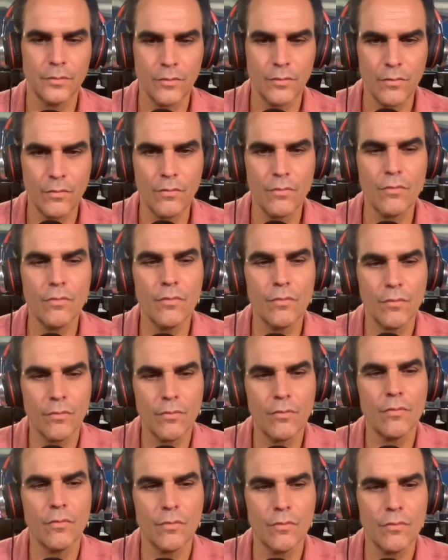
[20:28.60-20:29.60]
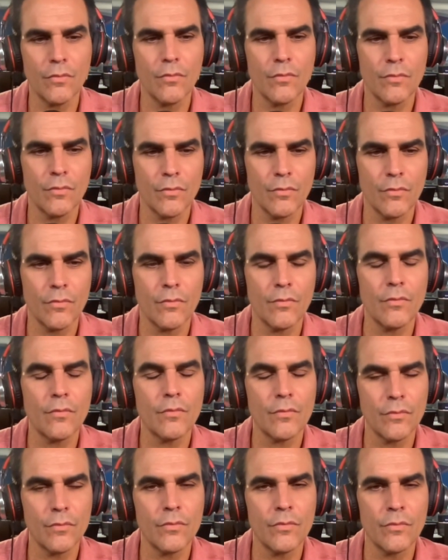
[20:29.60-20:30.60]

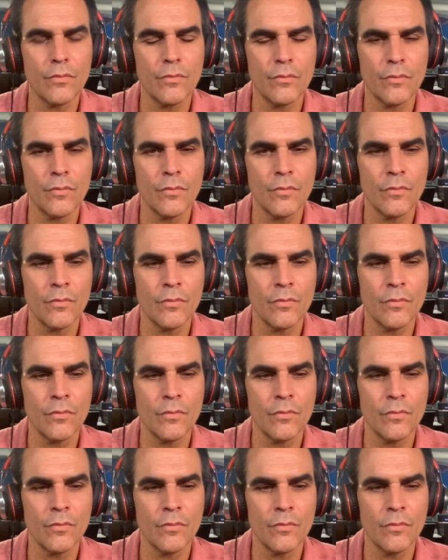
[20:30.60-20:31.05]
(not speaking)